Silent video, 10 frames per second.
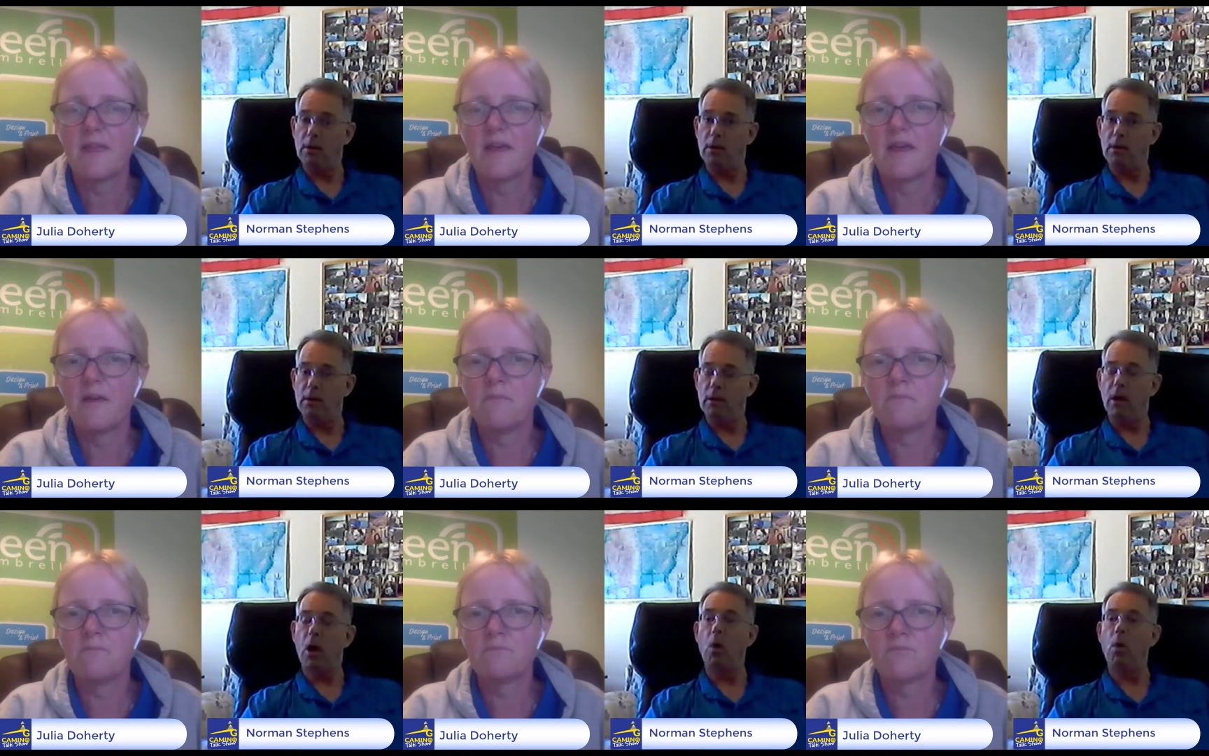
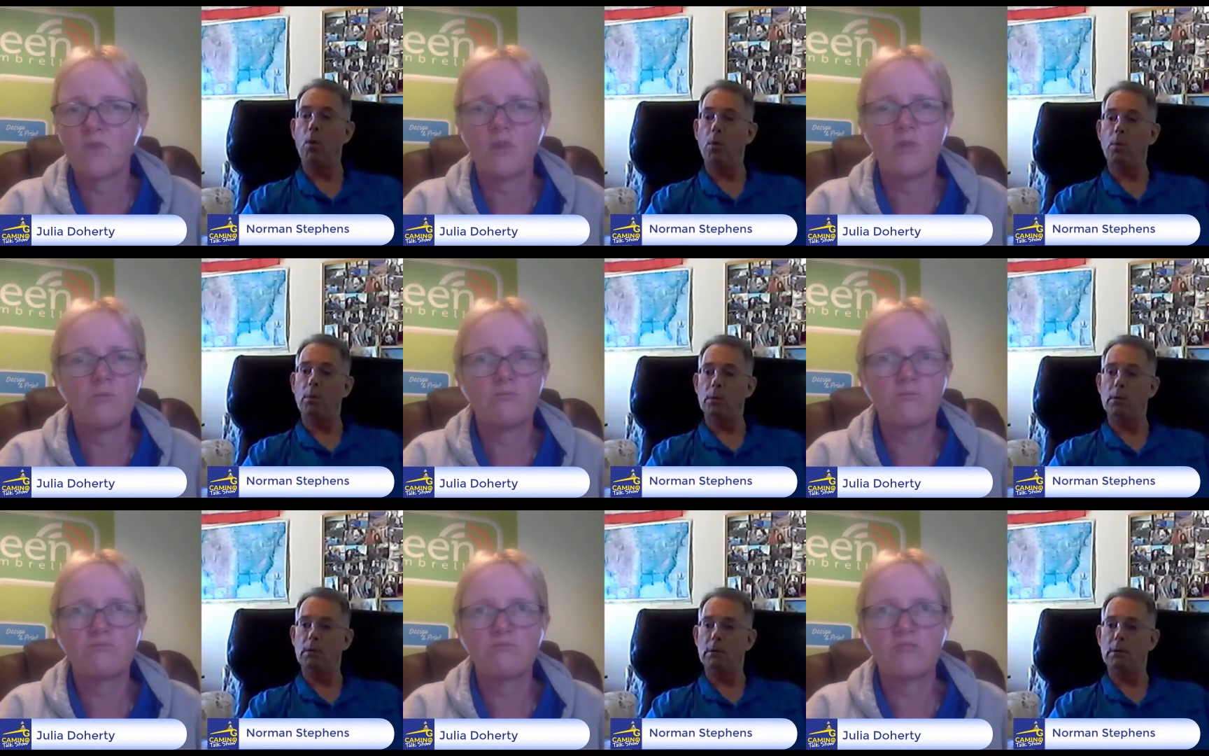Speaker 1: um,
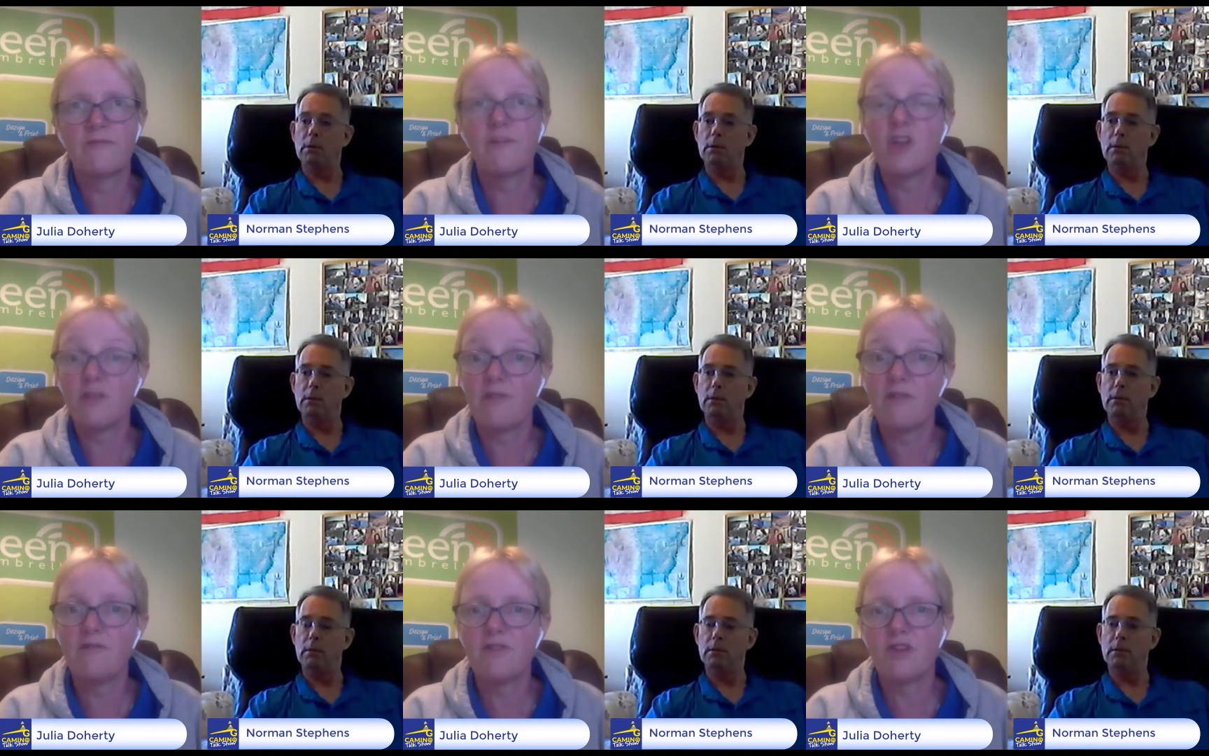on the fir-
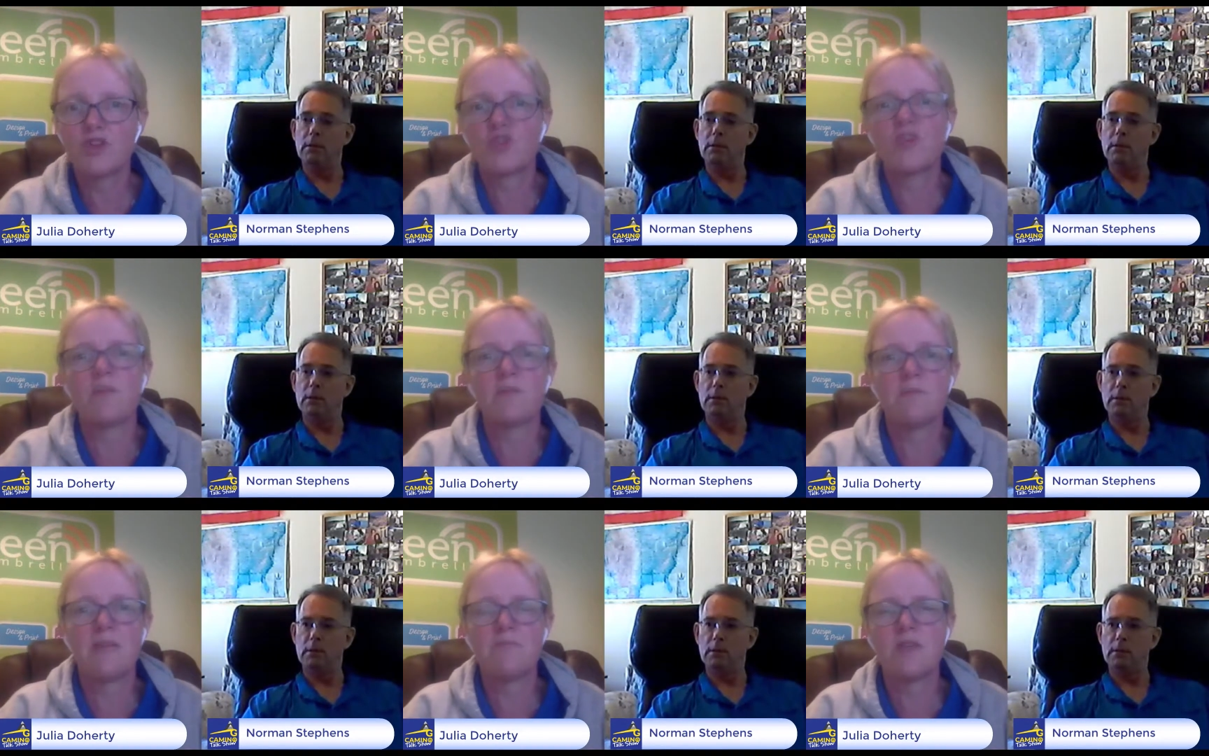very first trip.
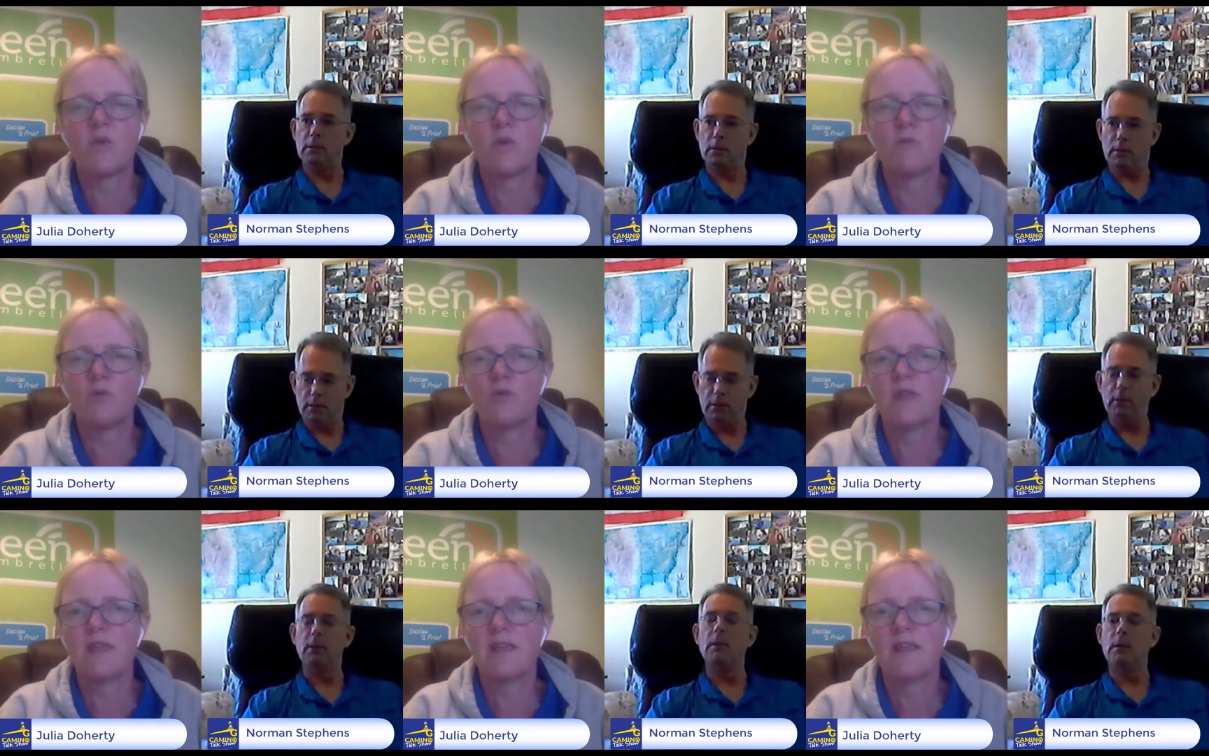It made me quite
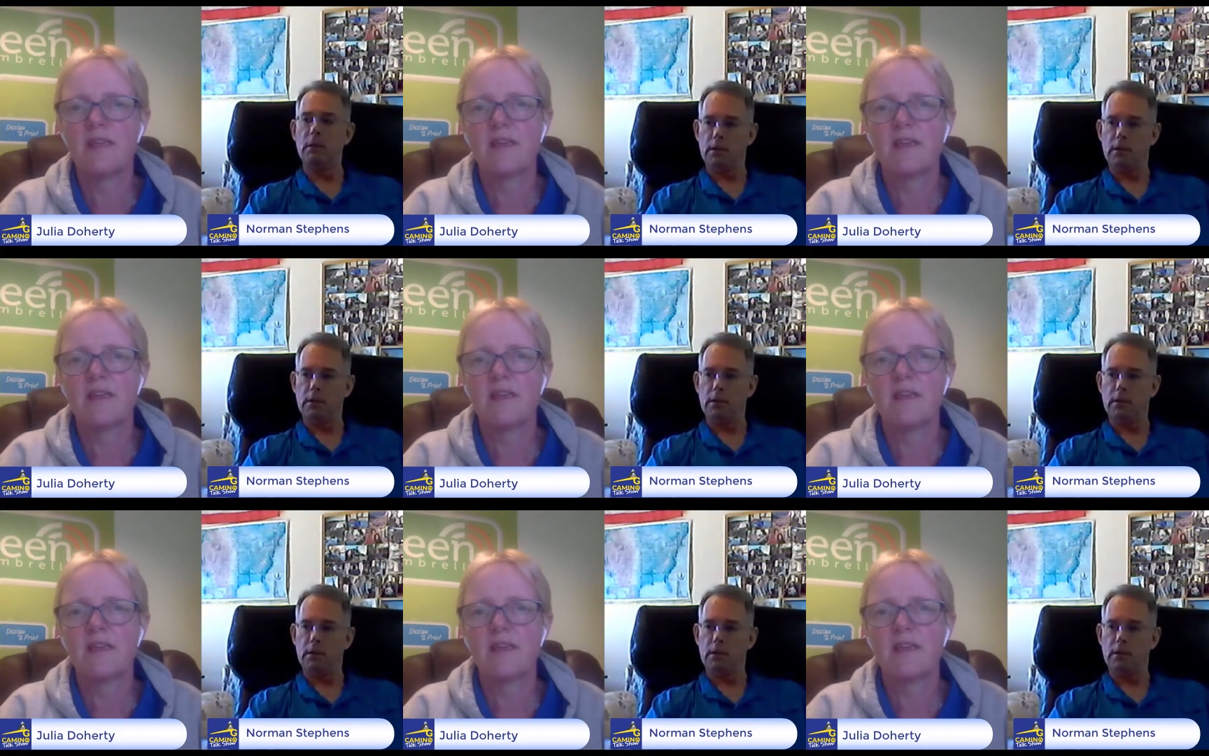poorly.